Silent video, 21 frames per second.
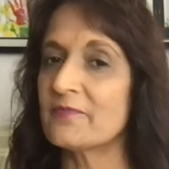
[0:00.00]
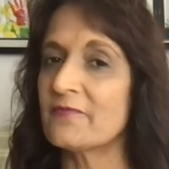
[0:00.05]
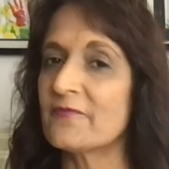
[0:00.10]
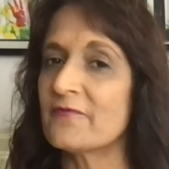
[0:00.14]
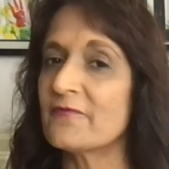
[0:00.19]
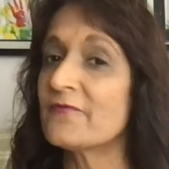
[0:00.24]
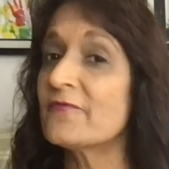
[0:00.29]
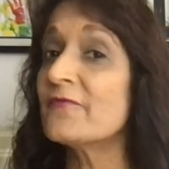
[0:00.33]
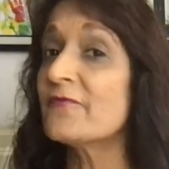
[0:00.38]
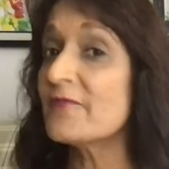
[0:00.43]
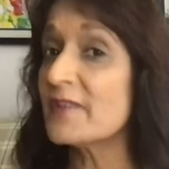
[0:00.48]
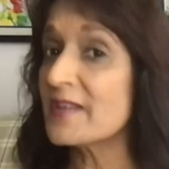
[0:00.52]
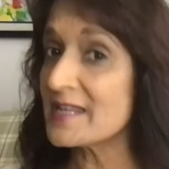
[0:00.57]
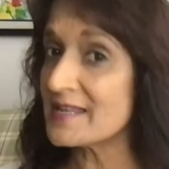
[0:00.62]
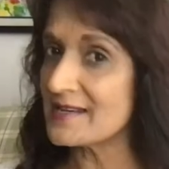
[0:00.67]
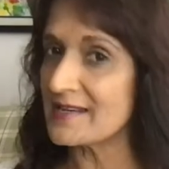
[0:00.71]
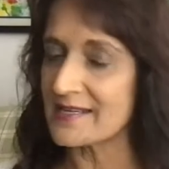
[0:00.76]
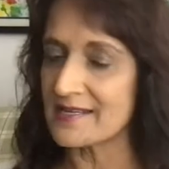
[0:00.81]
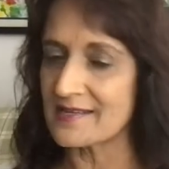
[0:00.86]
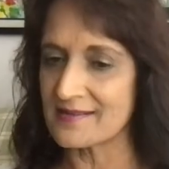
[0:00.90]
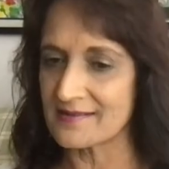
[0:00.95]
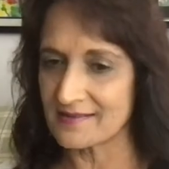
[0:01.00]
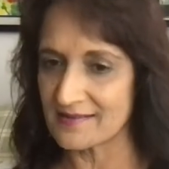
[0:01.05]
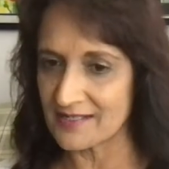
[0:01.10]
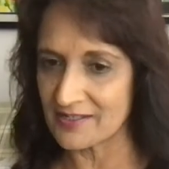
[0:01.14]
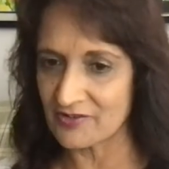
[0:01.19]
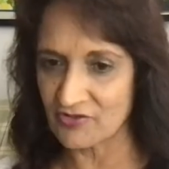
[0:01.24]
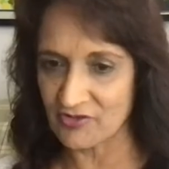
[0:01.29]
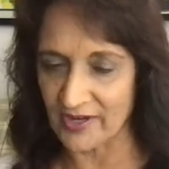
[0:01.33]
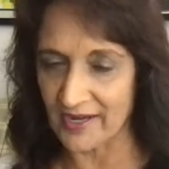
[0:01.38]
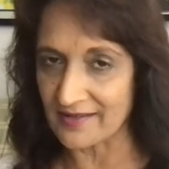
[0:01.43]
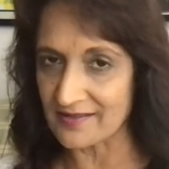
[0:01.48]
feeling
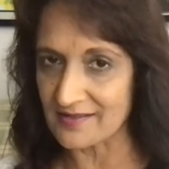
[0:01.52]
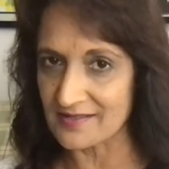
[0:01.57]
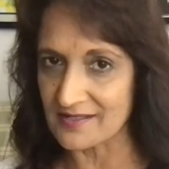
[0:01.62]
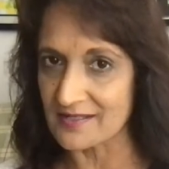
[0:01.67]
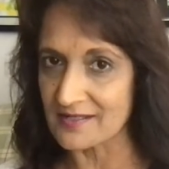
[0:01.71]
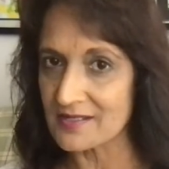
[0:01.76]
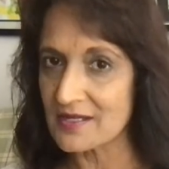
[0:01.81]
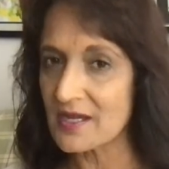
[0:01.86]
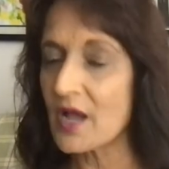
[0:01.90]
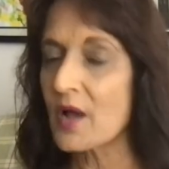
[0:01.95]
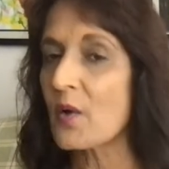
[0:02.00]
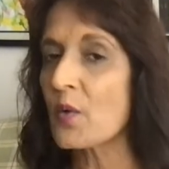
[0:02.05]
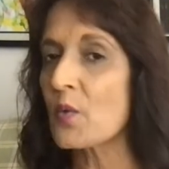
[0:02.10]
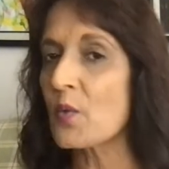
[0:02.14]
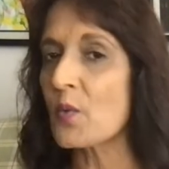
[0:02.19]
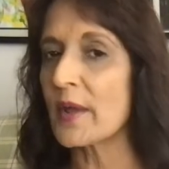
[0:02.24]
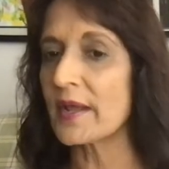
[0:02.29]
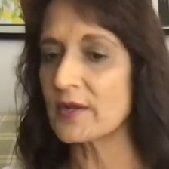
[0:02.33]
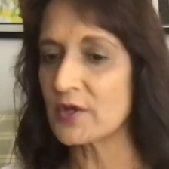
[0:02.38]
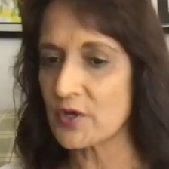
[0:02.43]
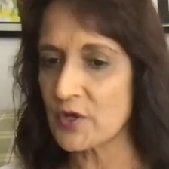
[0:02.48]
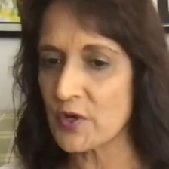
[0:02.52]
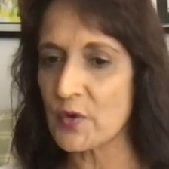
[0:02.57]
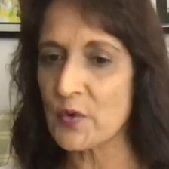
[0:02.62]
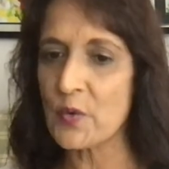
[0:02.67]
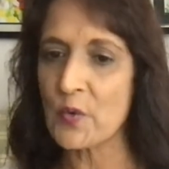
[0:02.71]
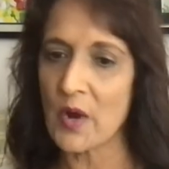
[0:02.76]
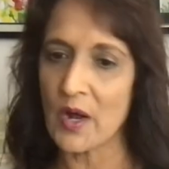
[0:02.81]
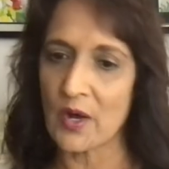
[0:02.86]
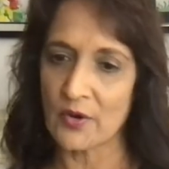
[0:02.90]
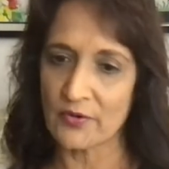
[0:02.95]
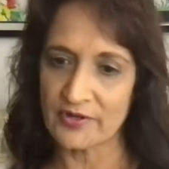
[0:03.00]
dejected when
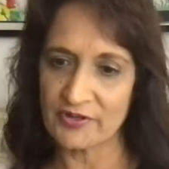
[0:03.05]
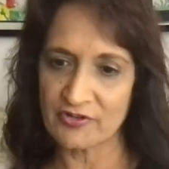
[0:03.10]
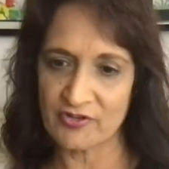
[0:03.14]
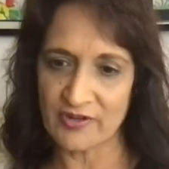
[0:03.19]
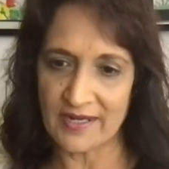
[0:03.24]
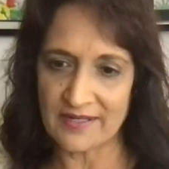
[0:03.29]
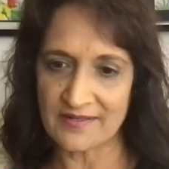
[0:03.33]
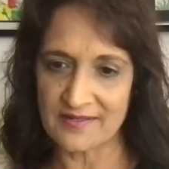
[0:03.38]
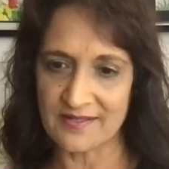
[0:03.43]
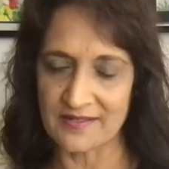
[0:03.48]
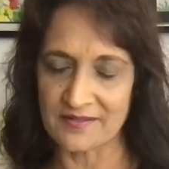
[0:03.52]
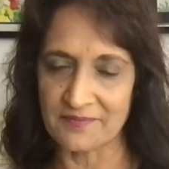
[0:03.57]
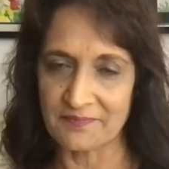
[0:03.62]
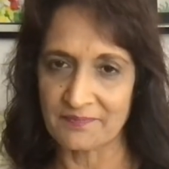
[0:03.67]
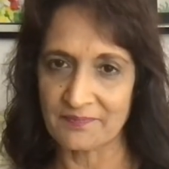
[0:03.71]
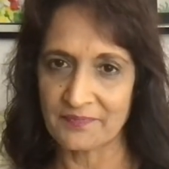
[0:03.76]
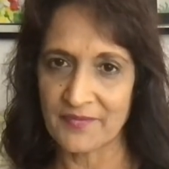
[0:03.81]
you are rejected.